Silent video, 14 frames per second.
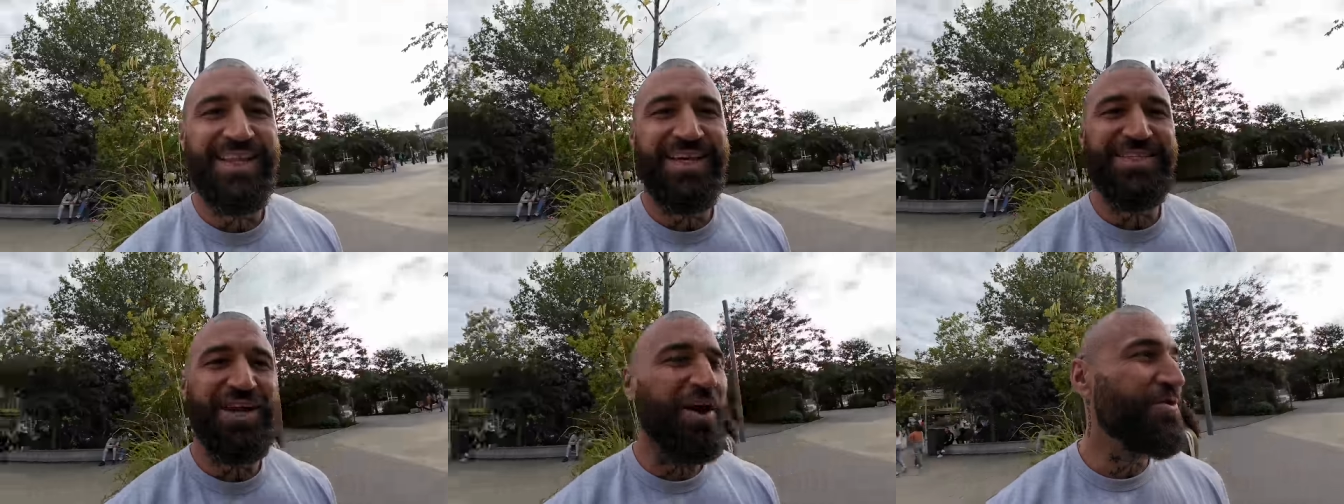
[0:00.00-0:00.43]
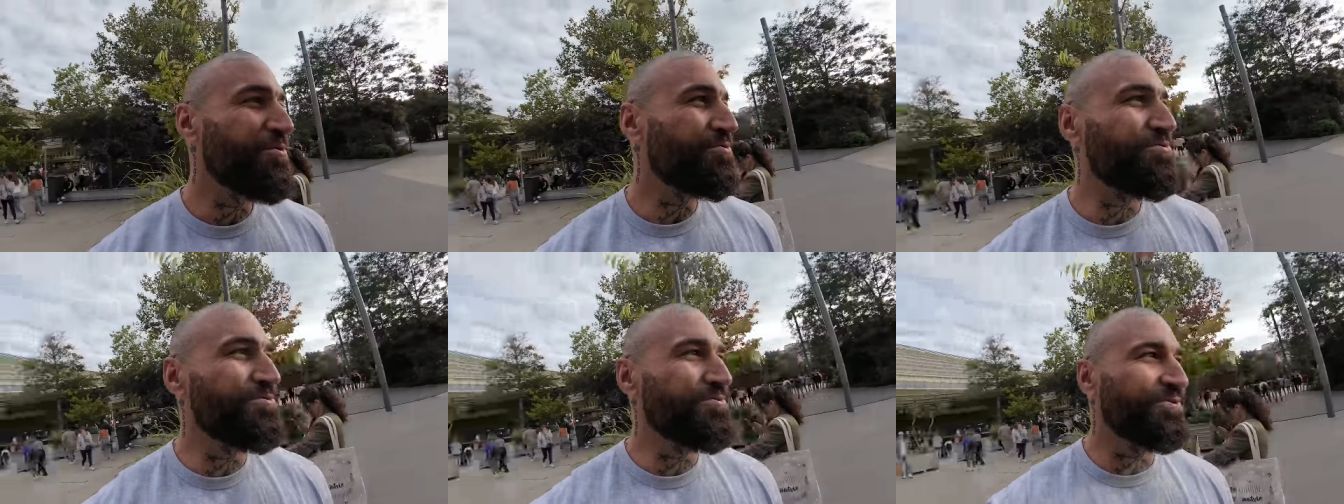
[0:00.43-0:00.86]
That's
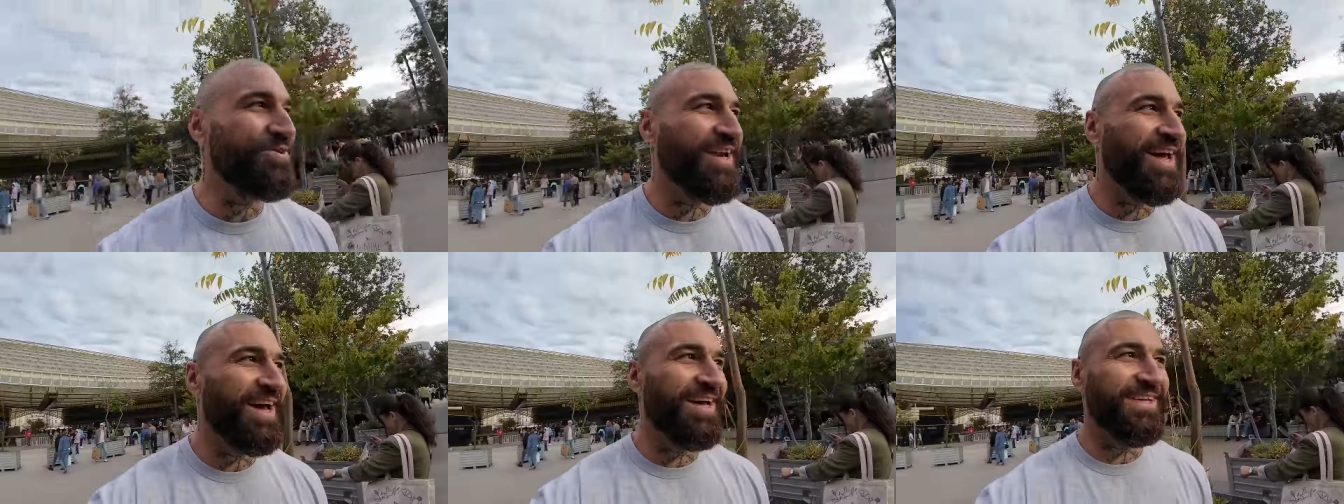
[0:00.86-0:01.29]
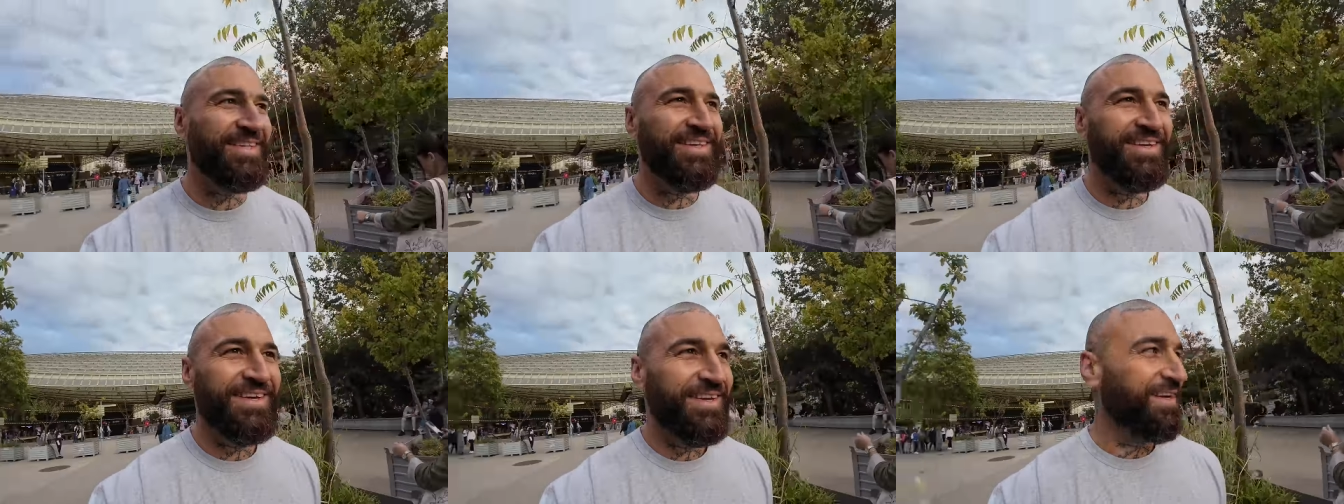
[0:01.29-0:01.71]
O's, lad.
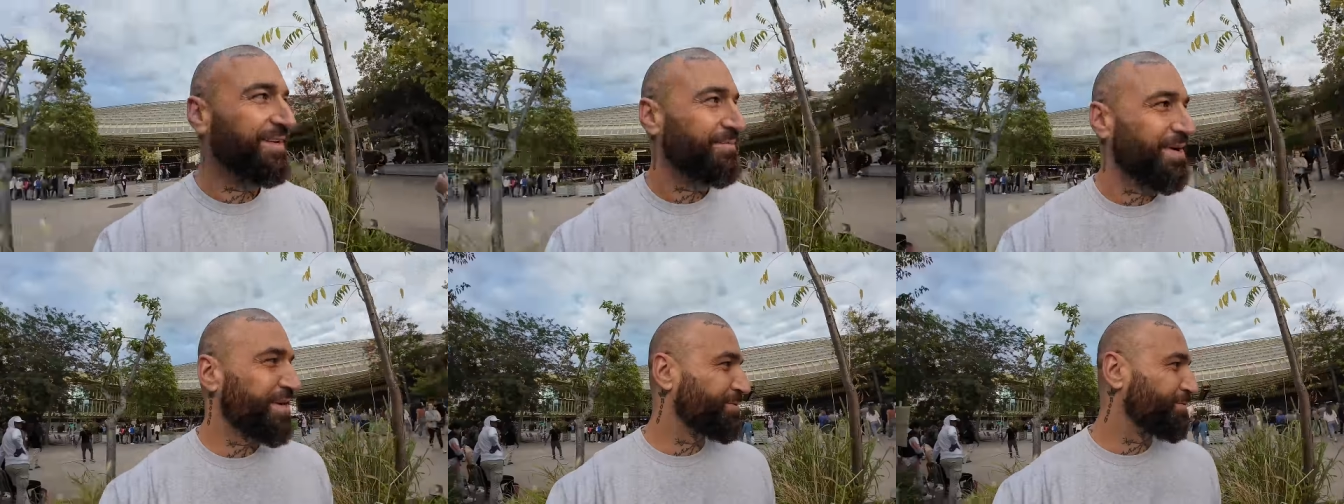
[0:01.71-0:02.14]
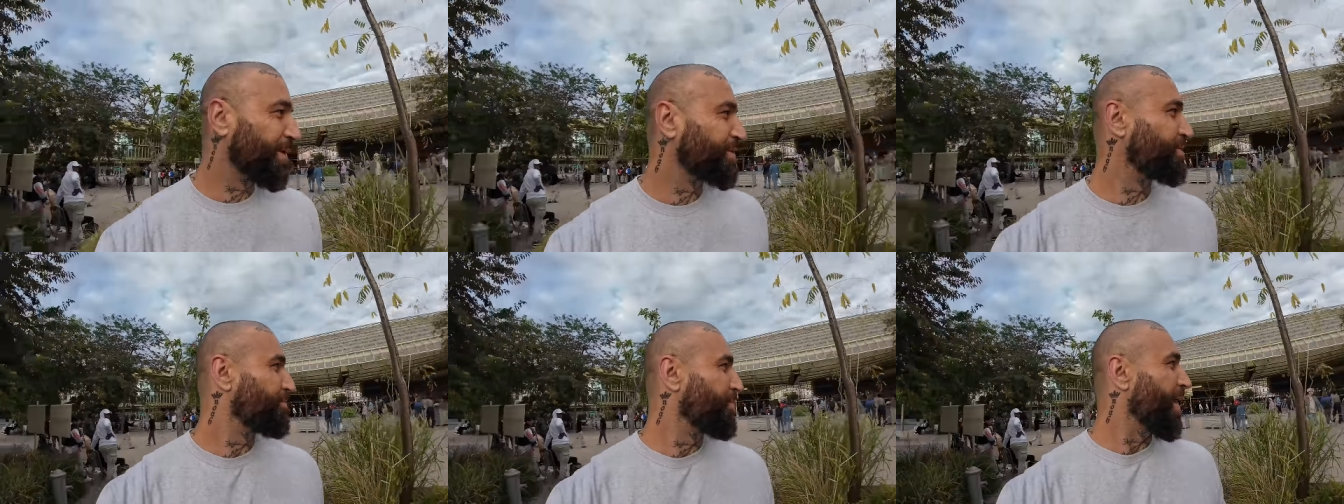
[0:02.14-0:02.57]
But this
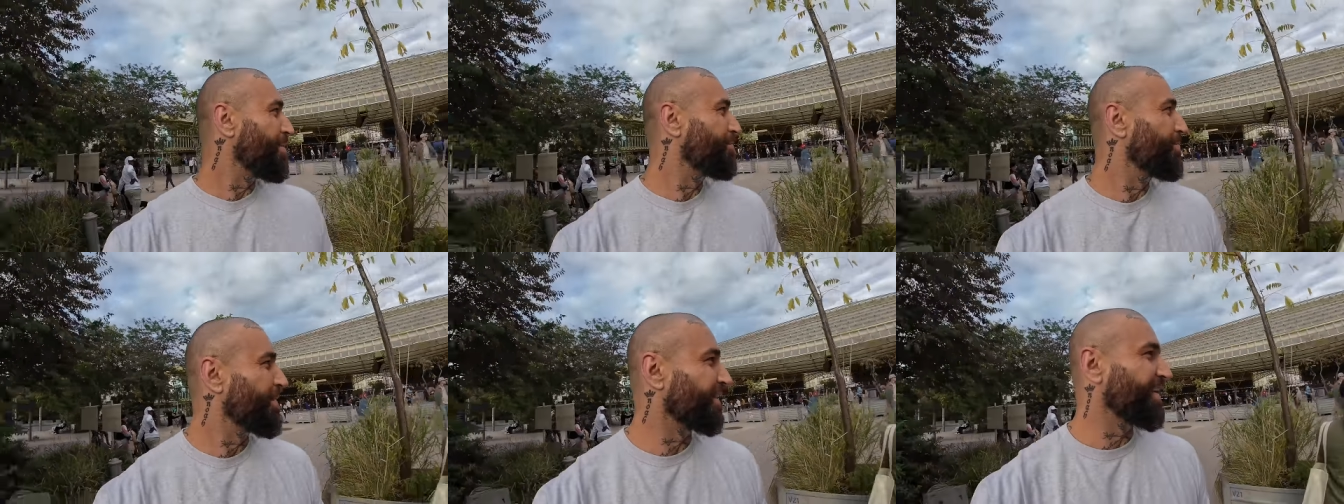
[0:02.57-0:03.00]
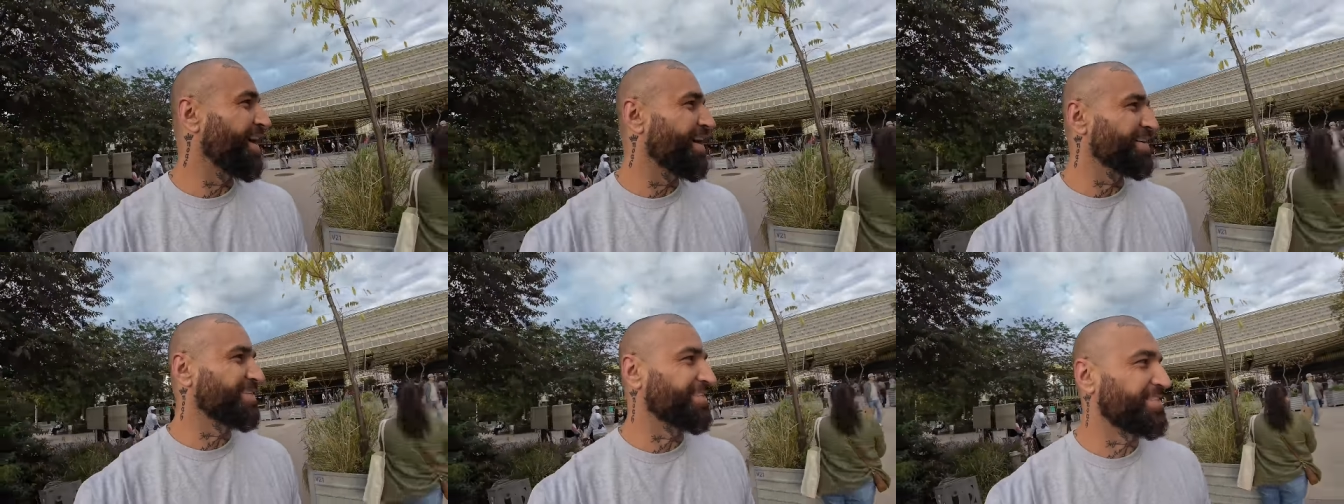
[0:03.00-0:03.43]
place is pumping,
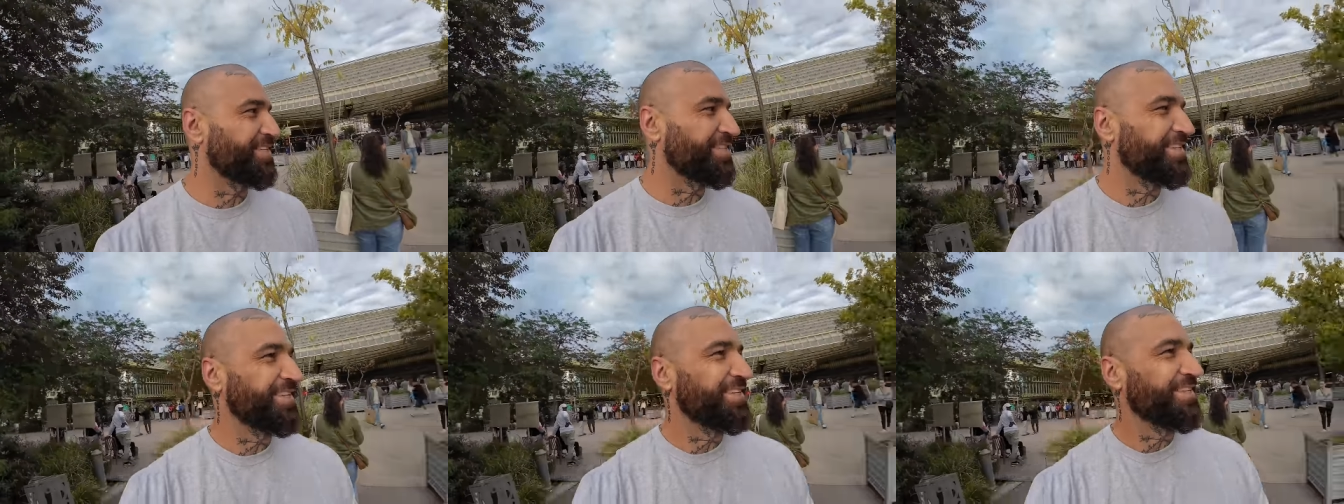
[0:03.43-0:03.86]
cuz.